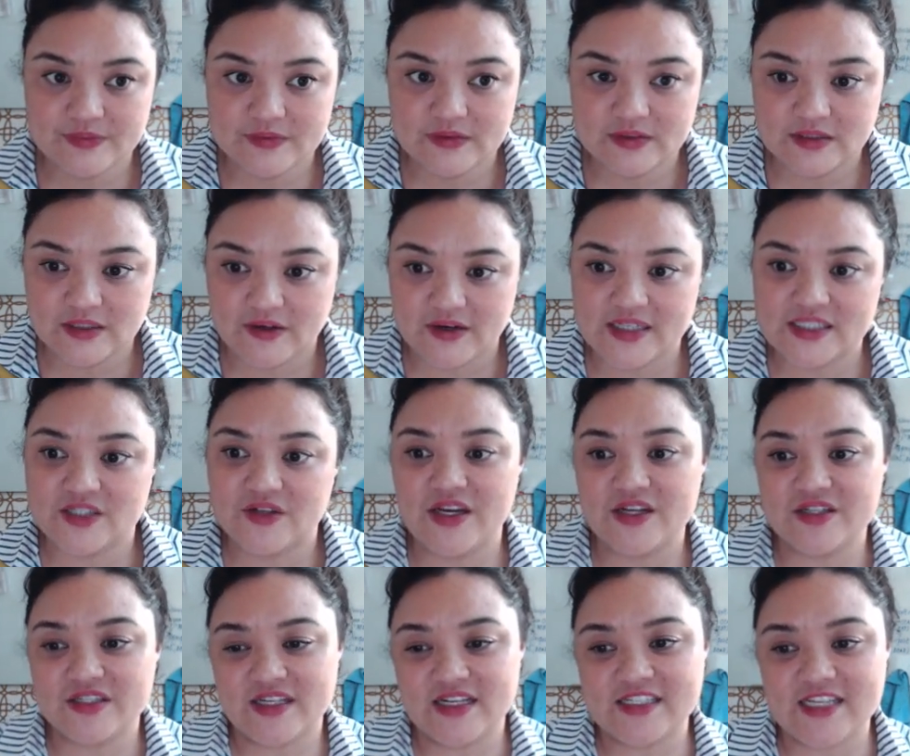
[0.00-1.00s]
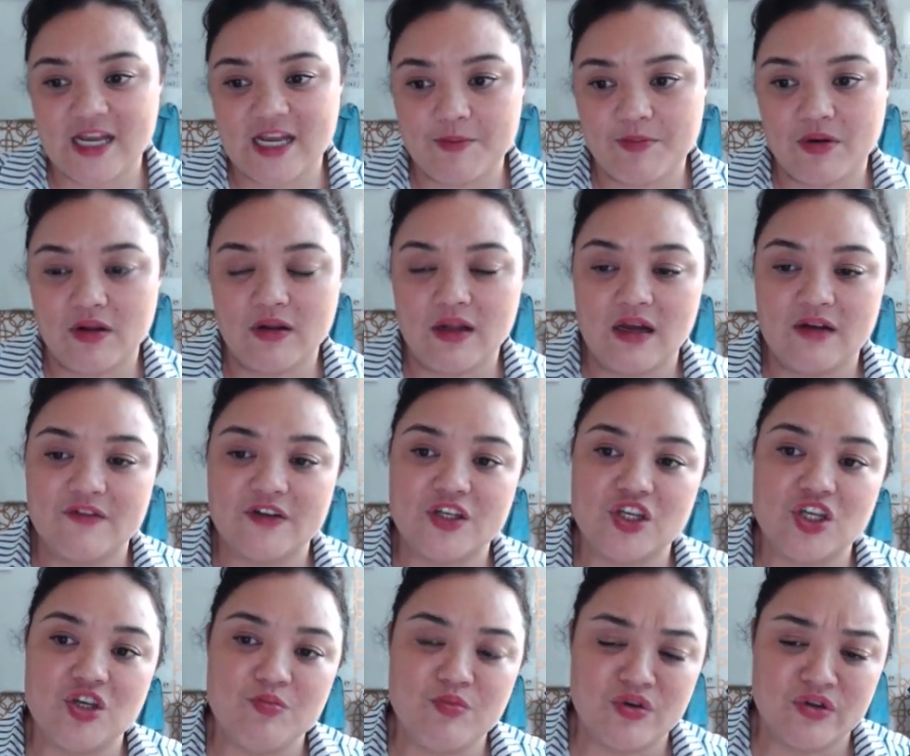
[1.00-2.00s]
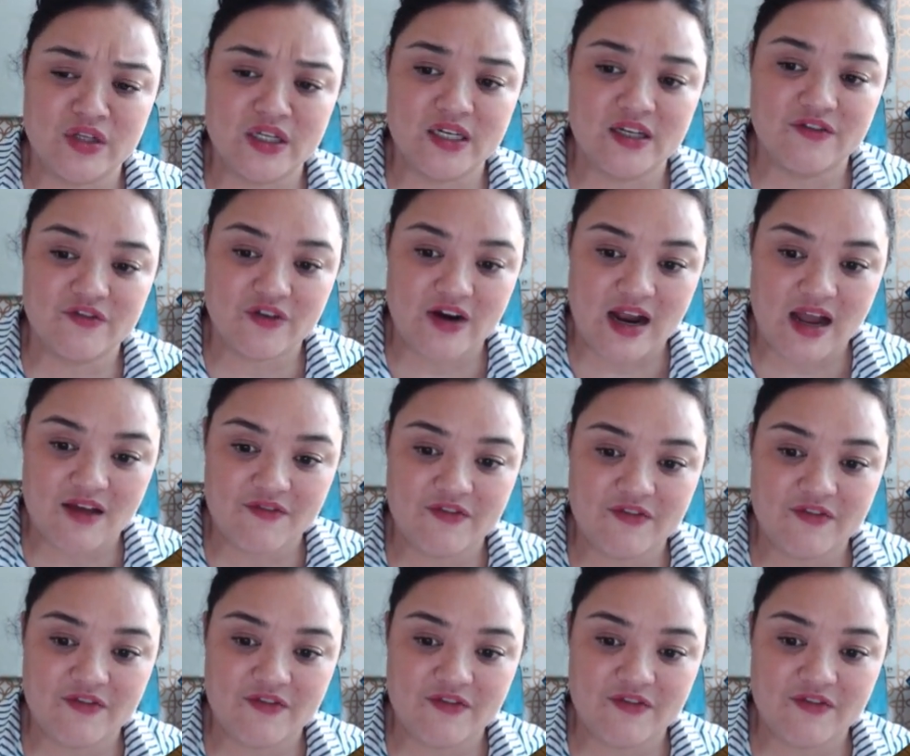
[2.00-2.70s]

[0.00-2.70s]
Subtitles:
All right, so here's an example of a cumulative graph.